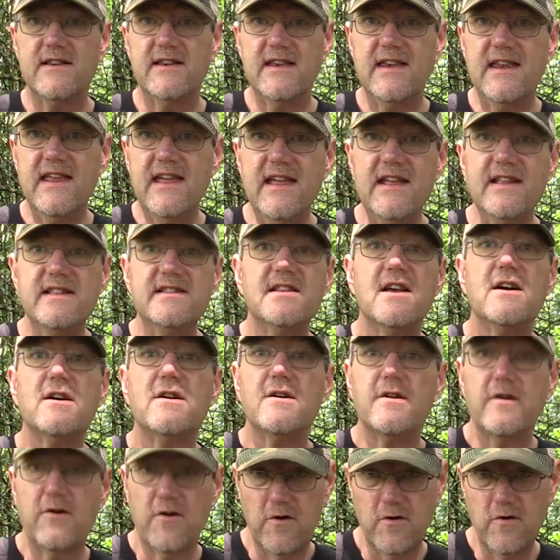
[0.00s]
and needs
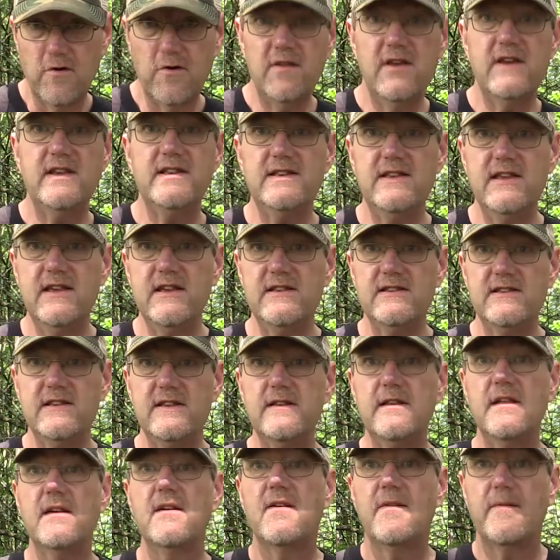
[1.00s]
early
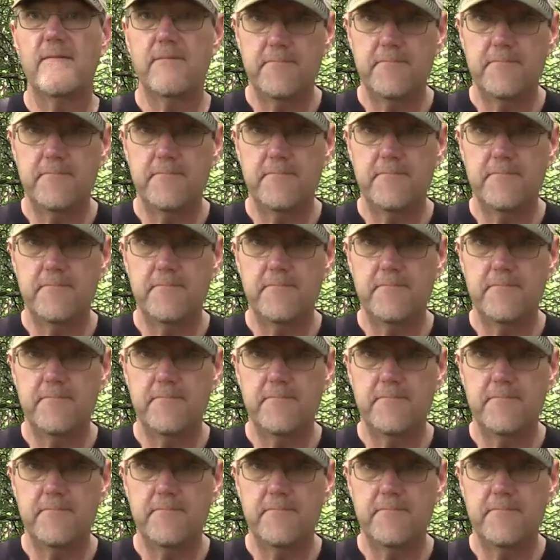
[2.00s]
season,